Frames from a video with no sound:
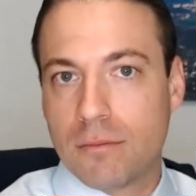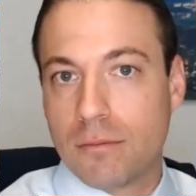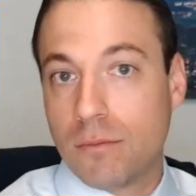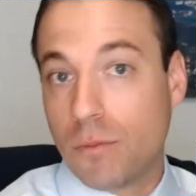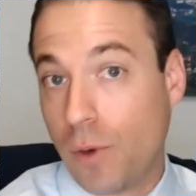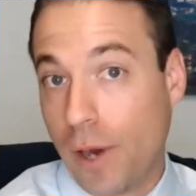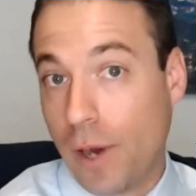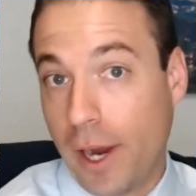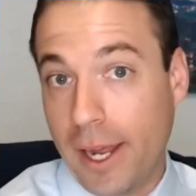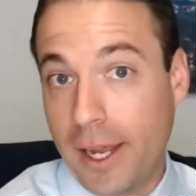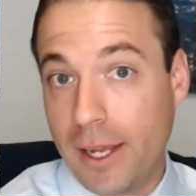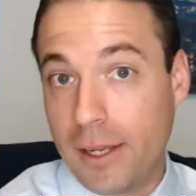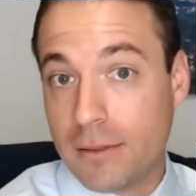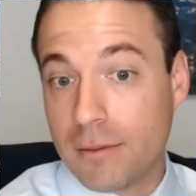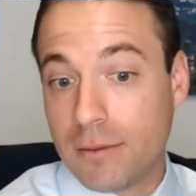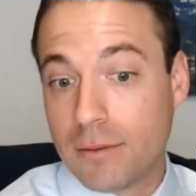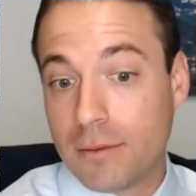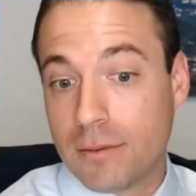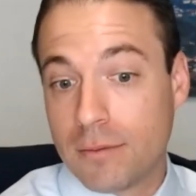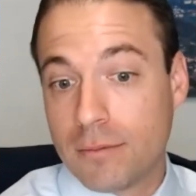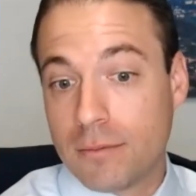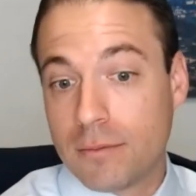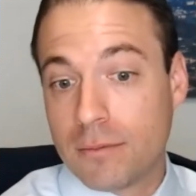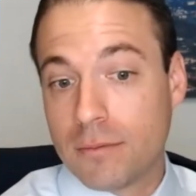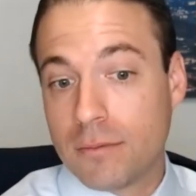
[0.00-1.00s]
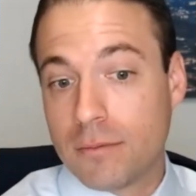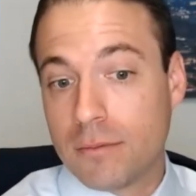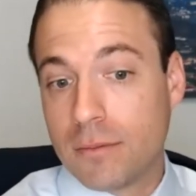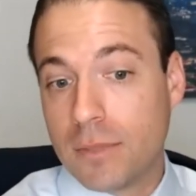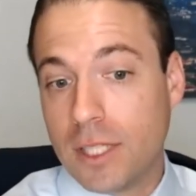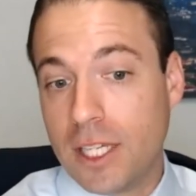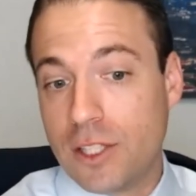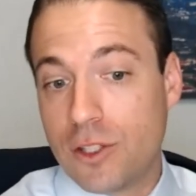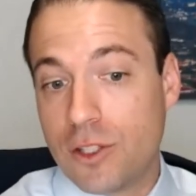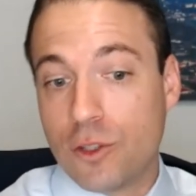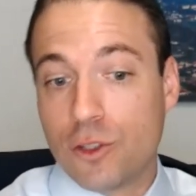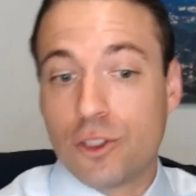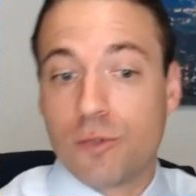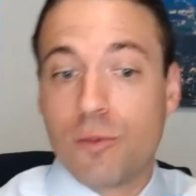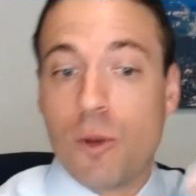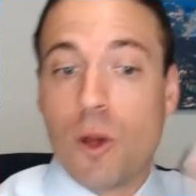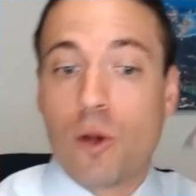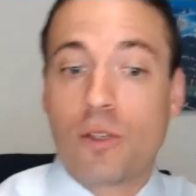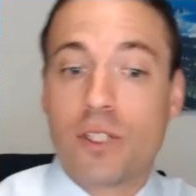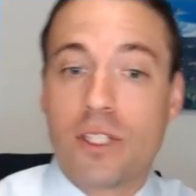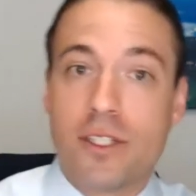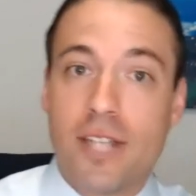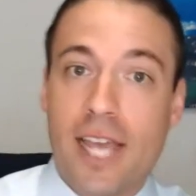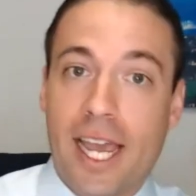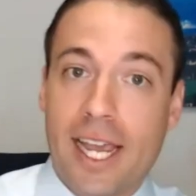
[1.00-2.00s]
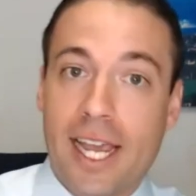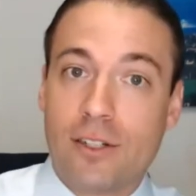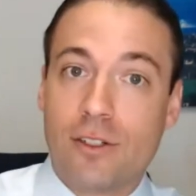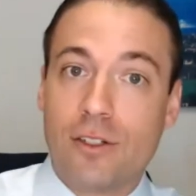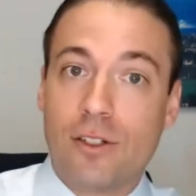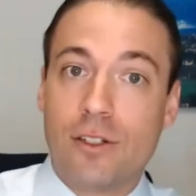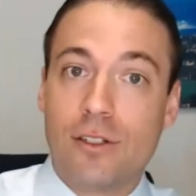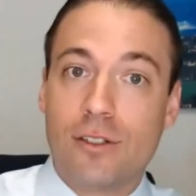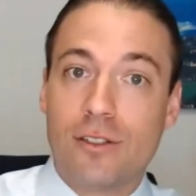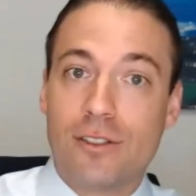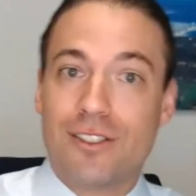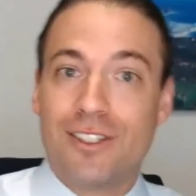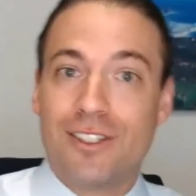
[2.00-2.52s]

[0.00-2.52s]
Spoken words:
right? Is there smoke detectors